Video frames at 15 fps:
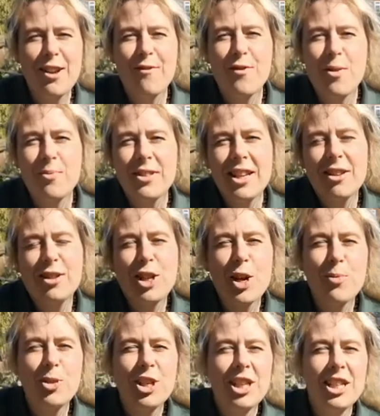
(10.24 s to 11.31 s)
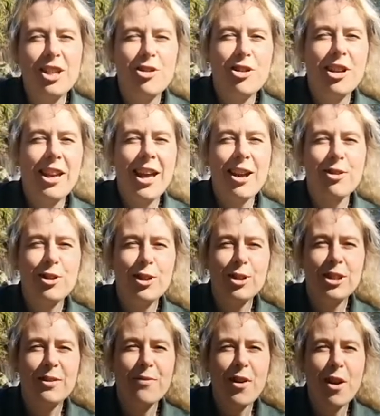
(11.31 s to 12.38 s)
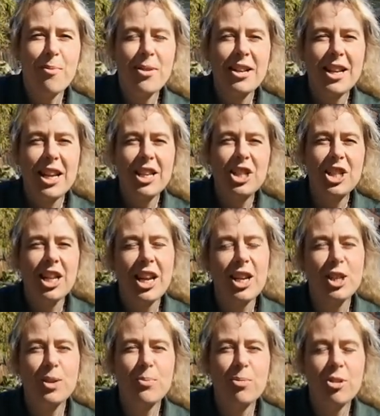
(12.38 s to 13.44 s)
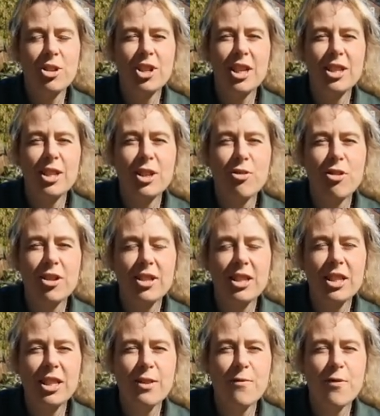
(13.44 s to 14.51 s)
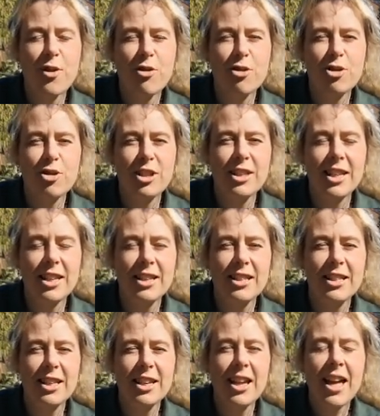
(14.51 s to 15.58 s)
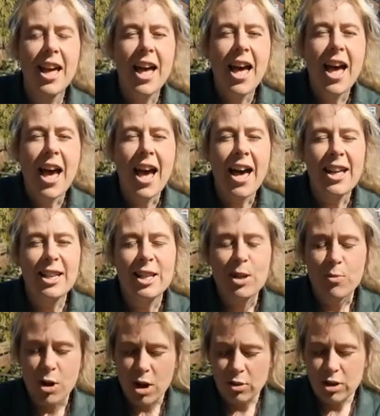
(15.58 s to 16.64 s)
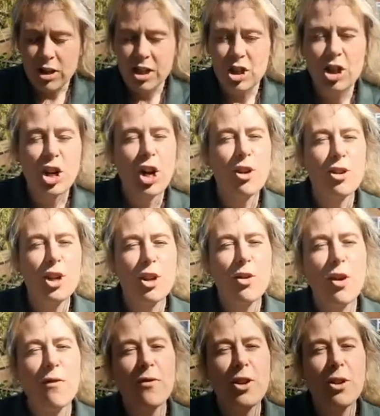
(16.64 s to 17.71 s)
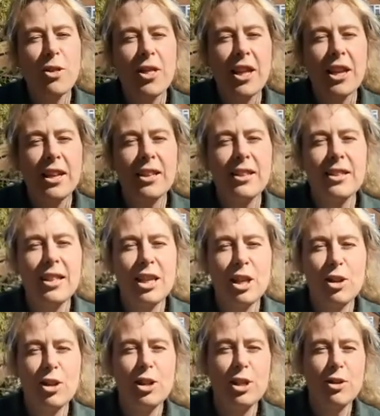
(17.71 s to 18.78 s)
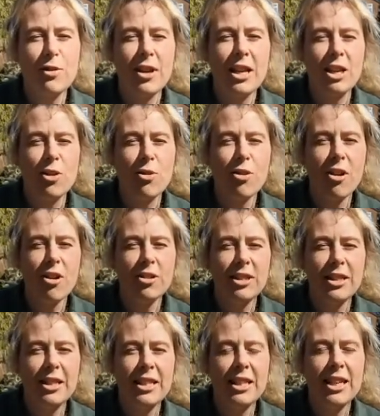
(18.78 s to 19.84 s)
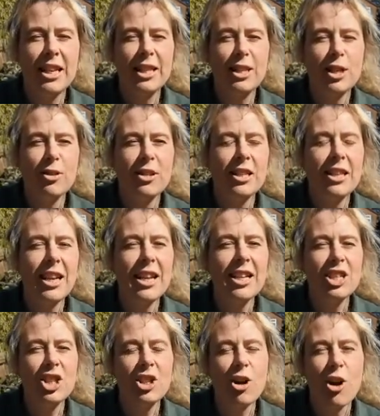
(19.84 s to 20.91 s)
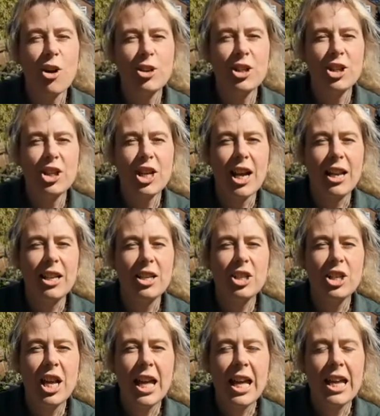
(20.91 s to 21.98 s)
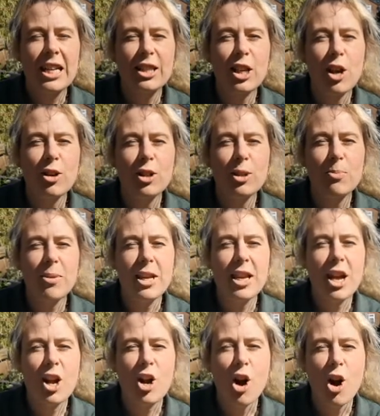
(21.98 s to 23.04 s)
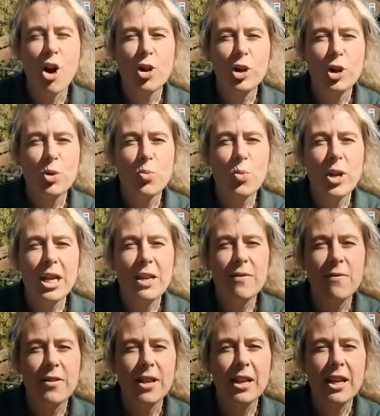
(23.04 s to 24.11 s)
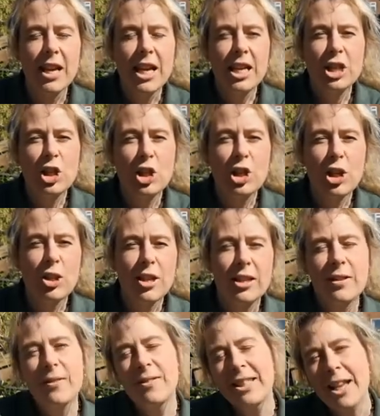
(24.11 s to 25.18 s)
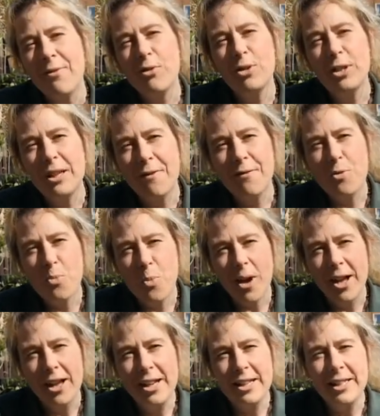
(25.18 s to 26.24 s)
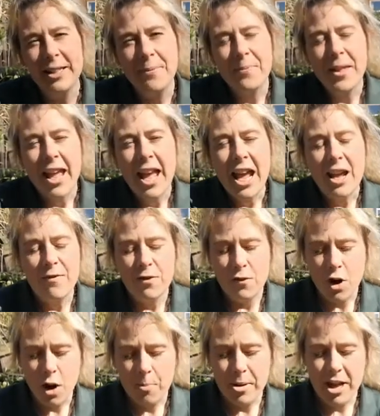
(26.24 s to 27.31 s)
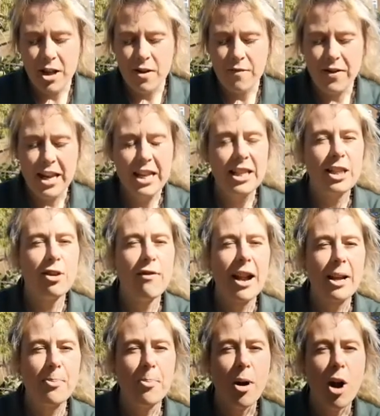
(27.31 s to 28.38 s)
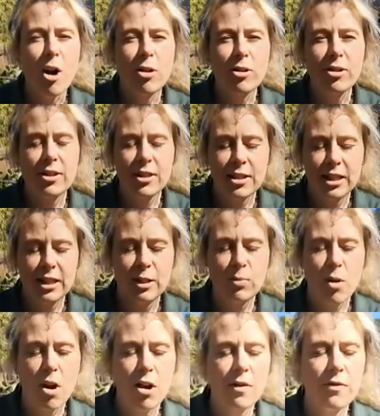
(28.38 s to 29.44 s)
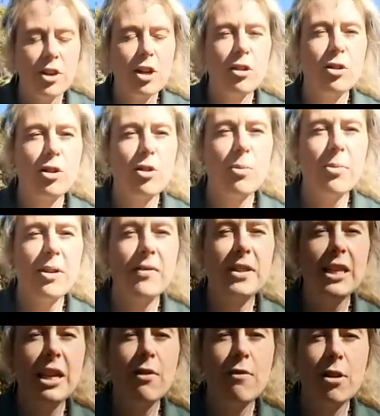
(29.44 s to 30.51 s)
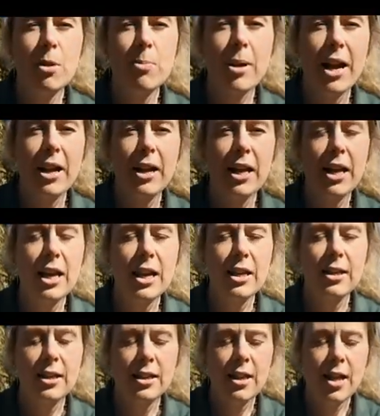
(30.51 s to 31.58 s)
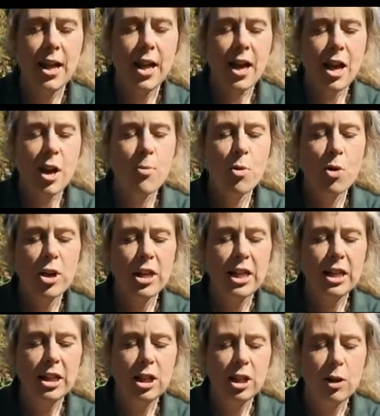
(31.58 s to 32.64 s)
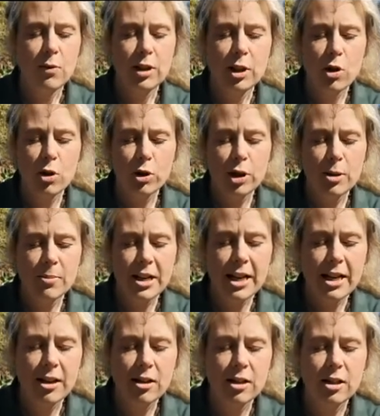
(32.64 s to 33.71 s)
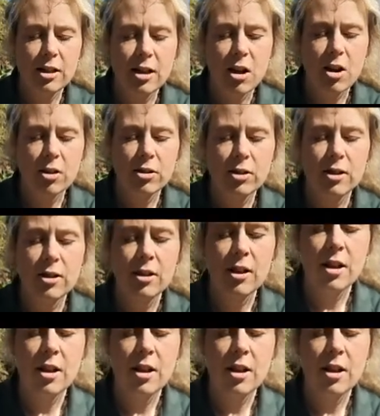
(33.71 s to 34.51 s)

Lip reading: from South Derbyshire District Council's Environmental Education Project at Rusthiston Forestry Centre, and I'm going to show you a few things that you could do in your garden today. So today's garden challenge is going to be garden weaving. So you can do this several different ways. If you've got a bit of Easter egg box, this is what I've used, or a bit of cereal packet, all you need to do is cut some little slots